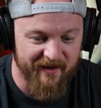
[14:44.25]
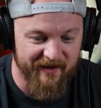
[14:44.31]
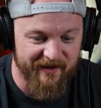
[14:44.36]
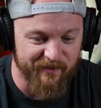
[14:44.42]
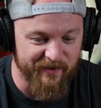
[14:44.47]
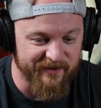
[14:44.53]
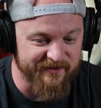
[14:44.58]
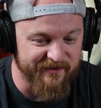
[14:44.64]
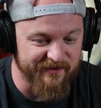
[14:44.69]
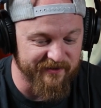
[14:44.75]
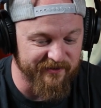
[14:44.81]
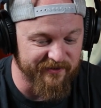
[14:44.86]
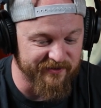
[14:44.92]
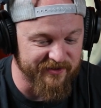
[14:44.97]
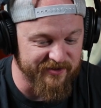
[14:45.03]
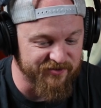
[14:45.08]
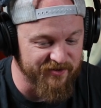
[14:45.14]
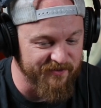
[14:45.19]
He went to
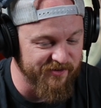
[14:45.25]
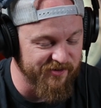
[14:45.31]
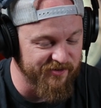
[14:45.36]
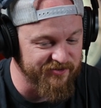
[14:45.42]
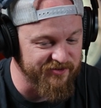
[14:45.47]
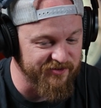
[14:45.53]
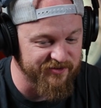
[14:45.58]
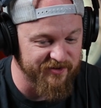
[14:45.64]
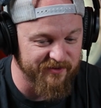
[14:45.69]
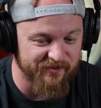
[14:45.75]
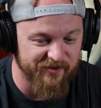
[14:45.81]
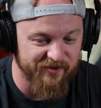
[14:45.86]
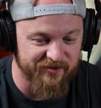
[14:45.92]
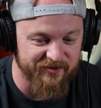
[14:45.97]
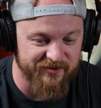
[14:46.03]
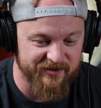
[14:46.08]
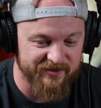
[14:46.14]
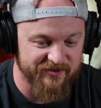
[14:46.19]

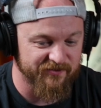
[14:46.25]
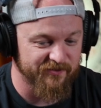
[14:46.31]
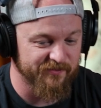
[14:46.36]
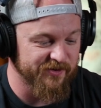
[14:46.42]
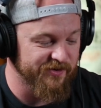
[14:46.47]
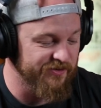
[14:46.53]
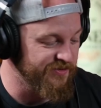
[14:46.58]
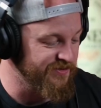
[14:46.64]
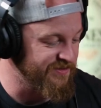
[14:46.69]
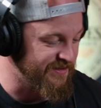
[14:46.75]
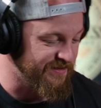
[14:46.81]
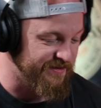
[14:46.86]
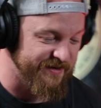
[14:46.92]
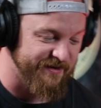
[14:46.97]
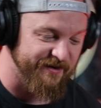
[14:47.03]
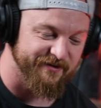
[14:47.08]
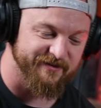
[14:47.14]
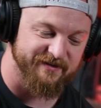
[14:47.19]
distributors, and
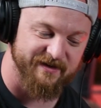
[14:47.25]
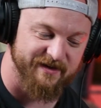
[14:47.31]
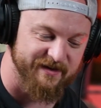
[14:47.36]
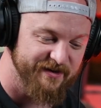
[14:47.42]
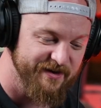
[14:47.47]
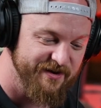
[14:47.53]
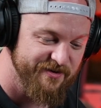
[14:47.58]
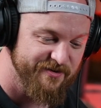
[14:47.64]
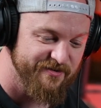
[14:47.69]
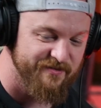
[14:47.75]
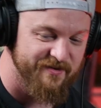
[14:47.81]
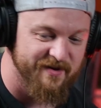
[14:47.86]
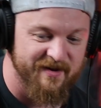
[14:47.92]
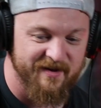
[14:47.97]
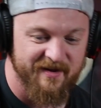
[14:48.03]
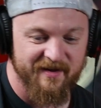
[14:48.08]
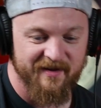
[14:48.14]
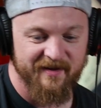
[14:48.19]
they all said no.
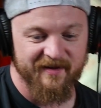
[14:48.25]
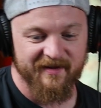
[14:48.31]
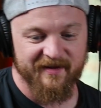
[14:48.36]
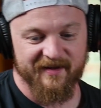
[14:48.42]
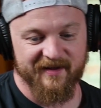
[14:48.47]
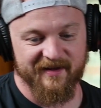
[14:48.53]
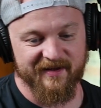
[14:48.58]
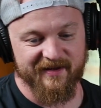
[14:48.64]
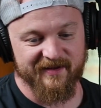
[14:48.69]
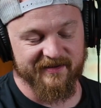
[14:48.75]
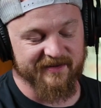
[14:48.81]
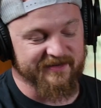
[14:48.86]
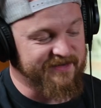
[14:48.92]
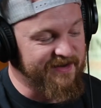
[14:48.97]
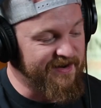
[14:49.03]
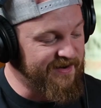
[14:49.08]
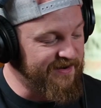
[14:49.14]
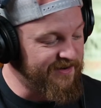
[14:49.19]
He
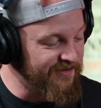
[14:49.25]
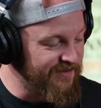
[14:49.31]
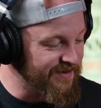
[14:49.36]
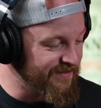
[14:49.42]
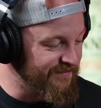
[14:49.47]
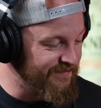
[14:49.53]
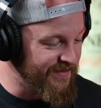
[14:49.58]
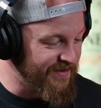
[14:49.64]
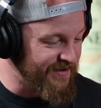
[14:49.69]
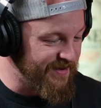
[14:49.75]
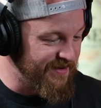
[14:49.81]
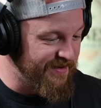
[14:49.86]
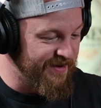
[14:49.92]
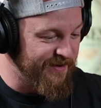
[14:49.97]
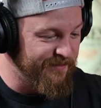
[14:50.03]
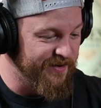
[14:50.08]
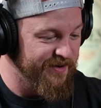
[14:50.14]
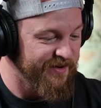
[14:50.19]
decided, all right, fuck it.
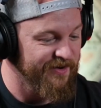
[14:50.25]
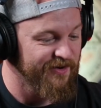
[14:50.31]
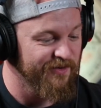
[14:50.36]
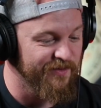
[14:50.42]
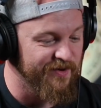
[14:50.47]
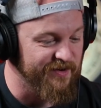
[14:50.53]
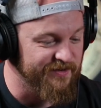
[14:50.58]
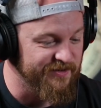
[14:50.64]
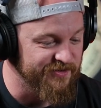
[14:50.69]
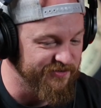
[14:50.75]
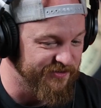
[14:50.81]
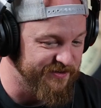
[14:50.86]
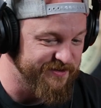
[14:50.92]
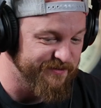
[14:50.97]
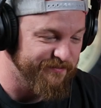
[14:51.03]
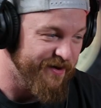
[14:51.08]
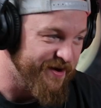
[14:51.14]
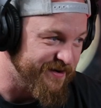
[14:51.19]
I'm going to go walk the
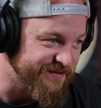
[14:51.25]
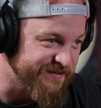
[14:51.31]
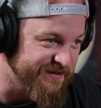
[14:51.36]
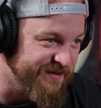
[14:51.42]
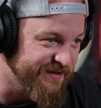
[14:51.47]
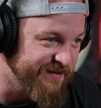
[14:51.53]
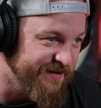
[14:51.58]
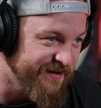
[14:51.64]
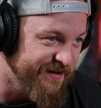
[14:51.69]
streets of Boston.